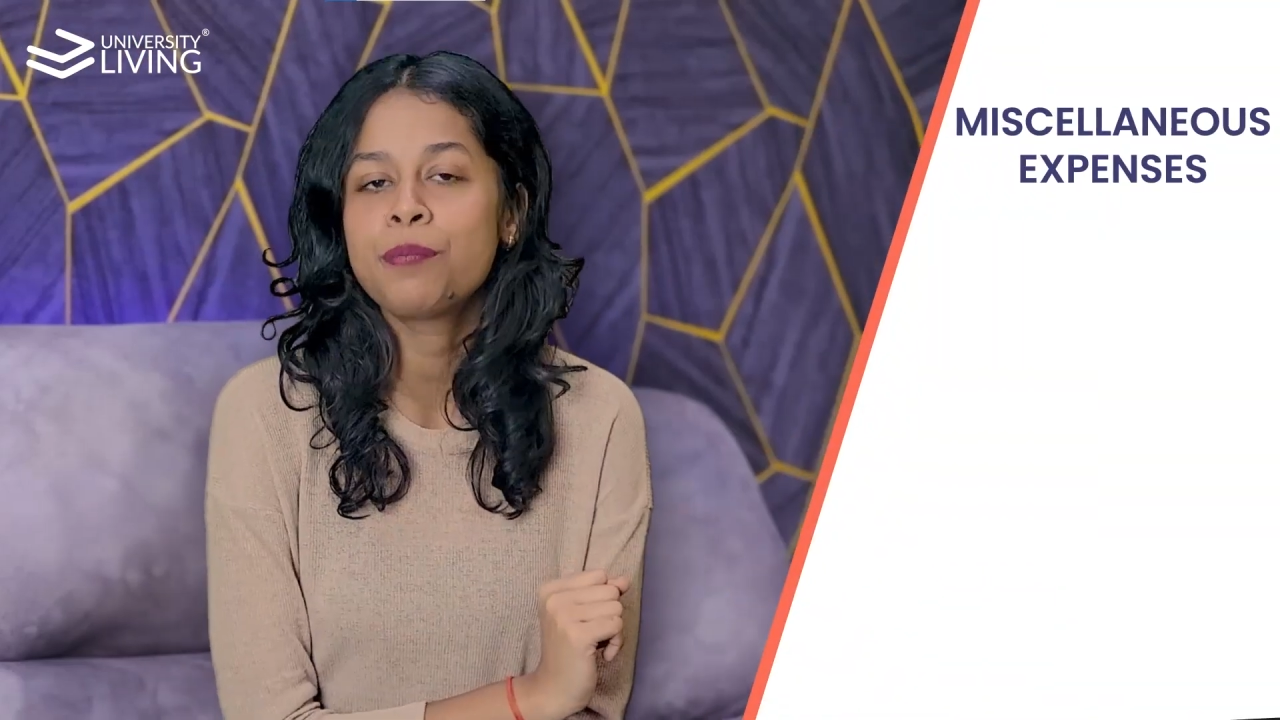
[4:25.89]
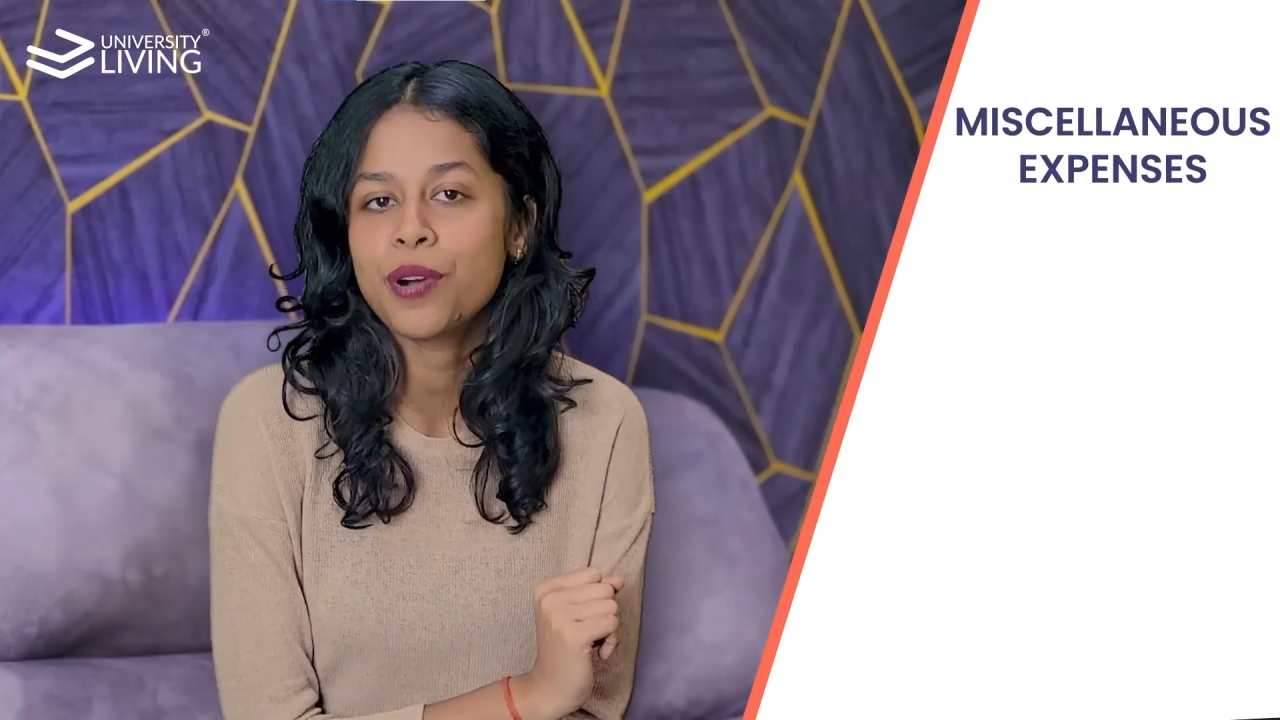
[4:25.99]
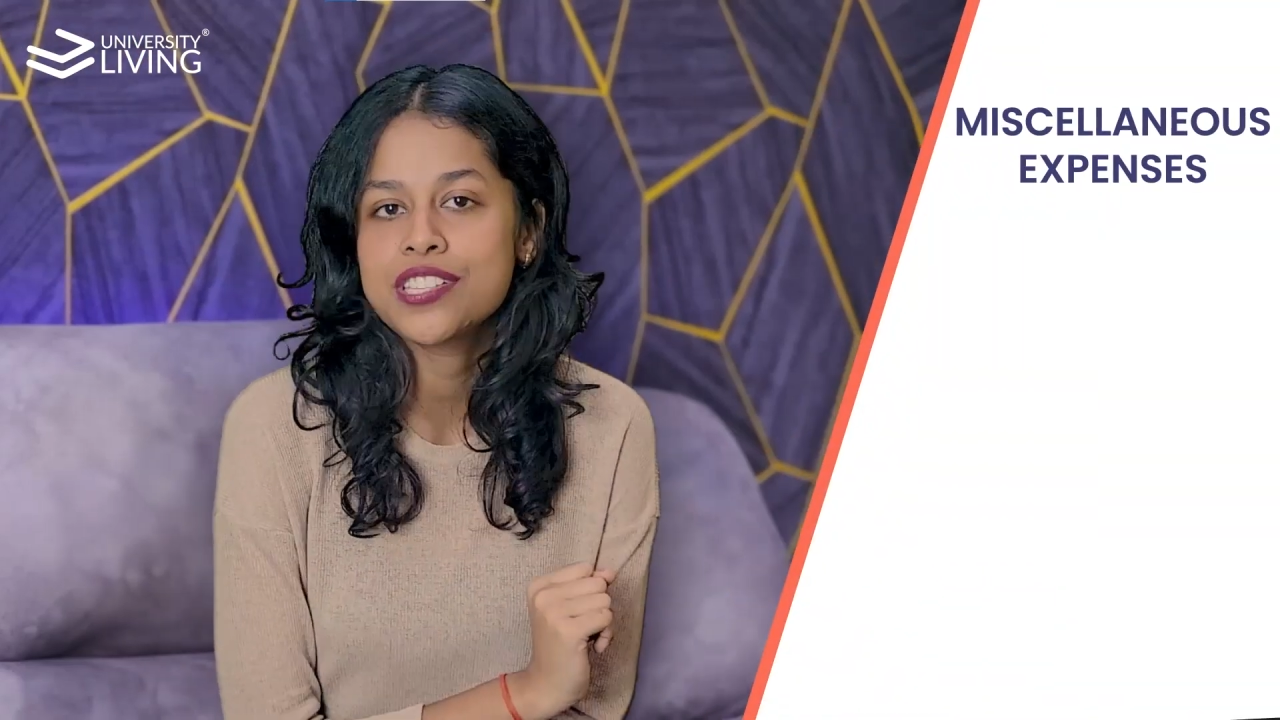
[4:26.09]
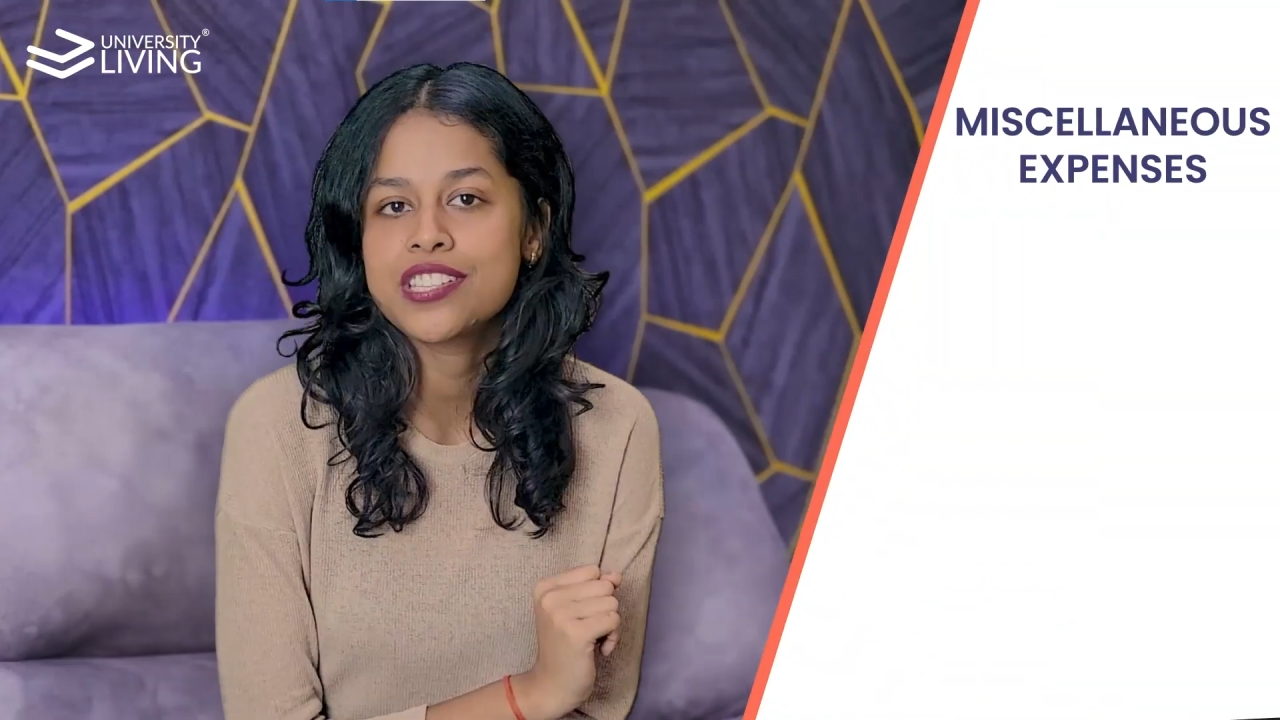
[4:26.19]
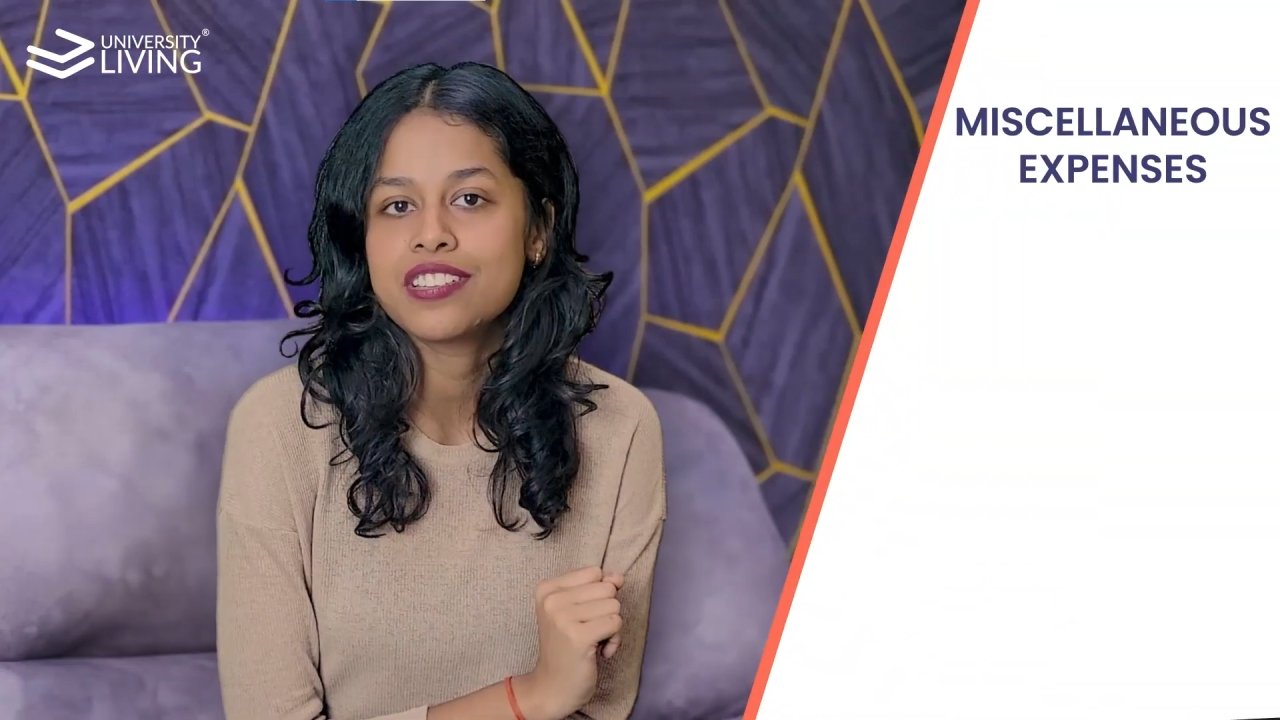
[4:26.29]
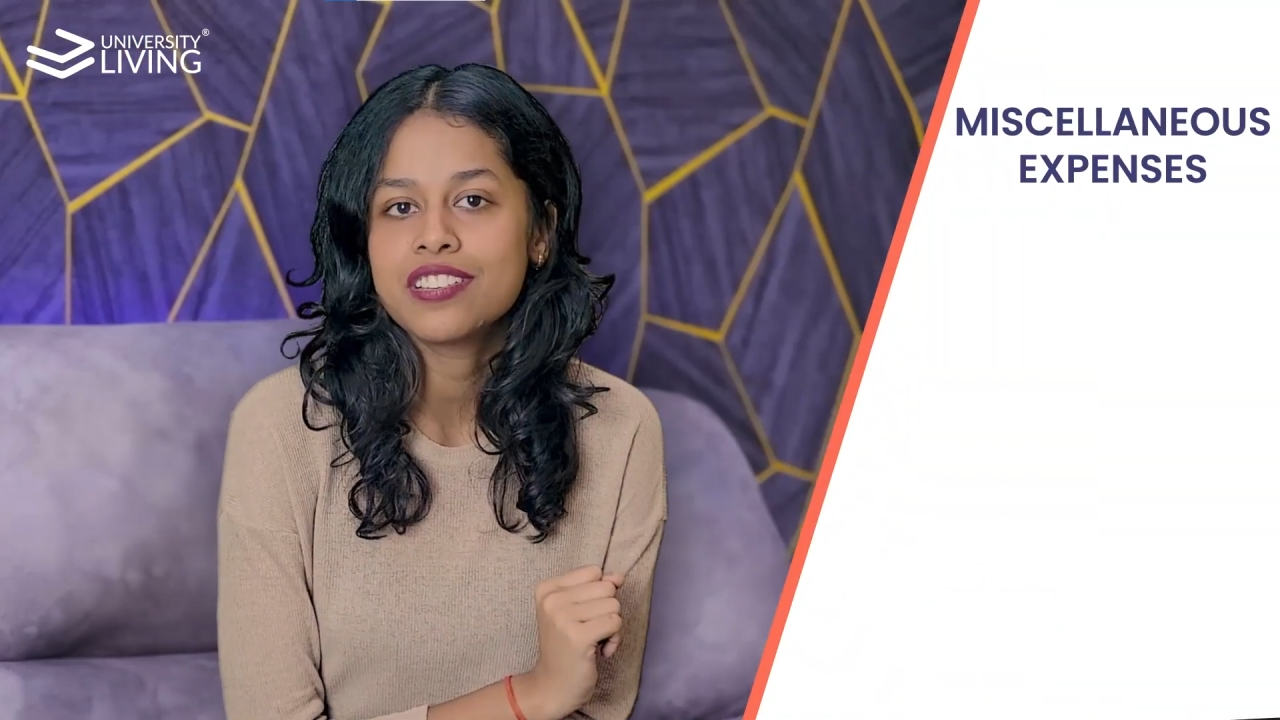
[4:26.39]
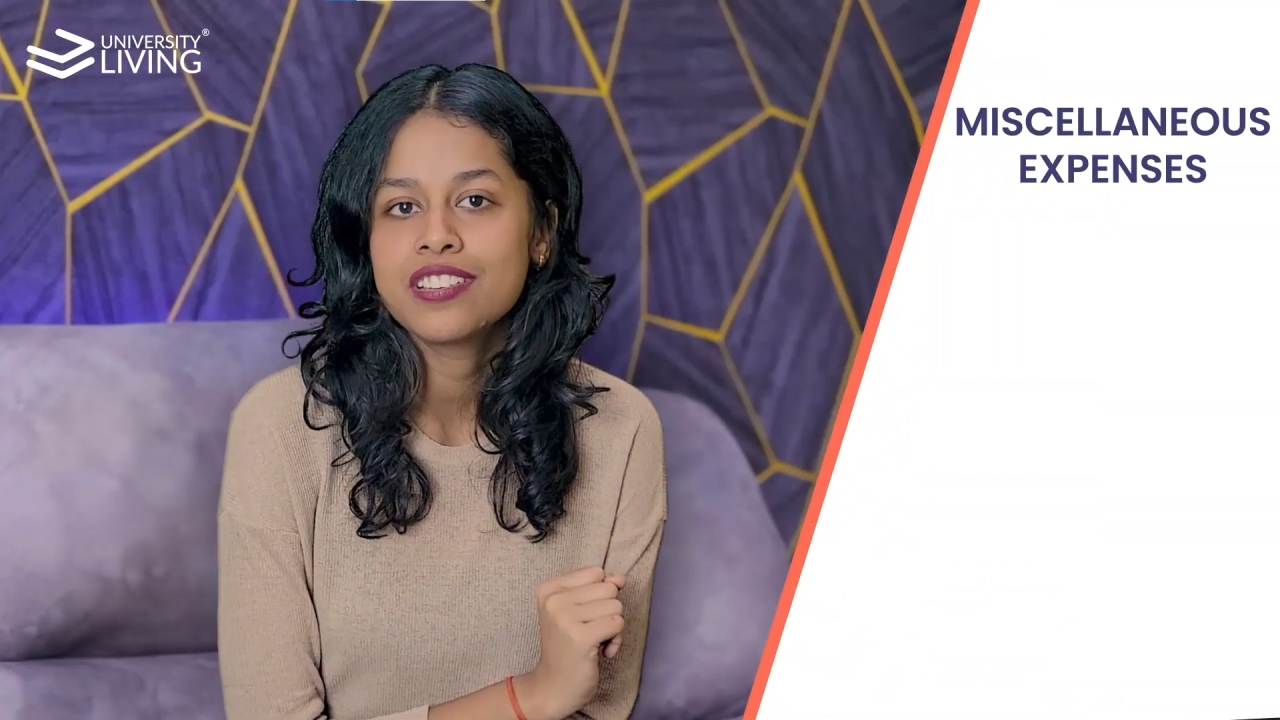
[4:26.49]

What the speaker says: Boston.